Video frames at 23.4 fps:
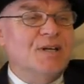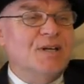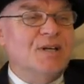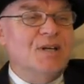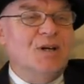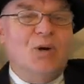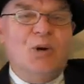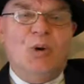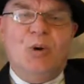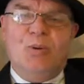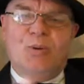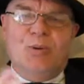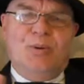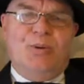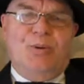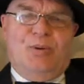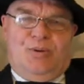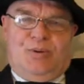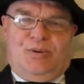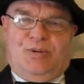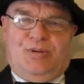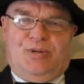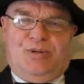Hold on.
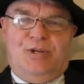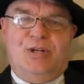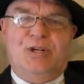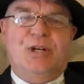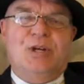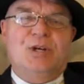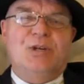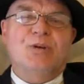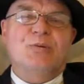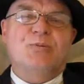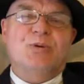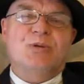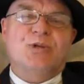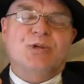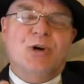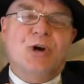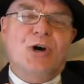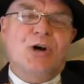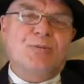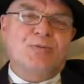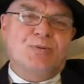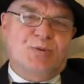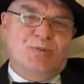There were
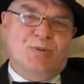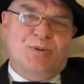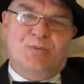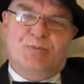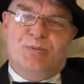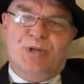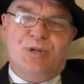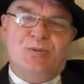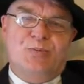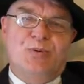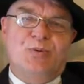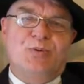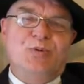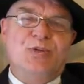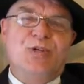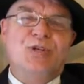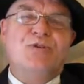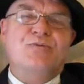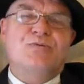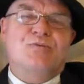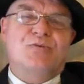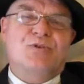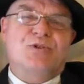times when people
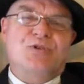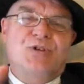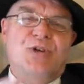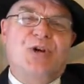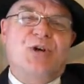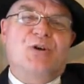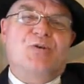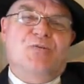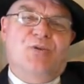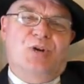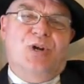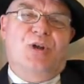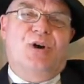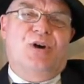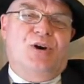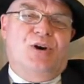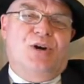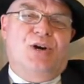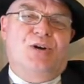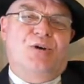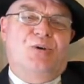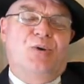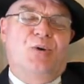didn't so
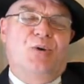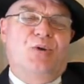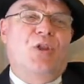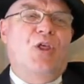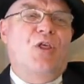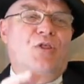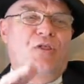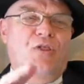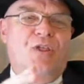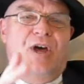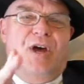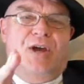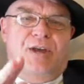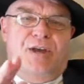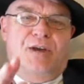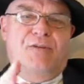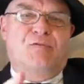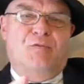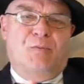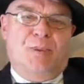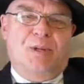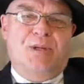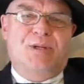rely on the
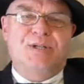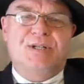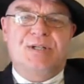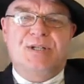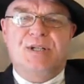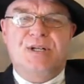government.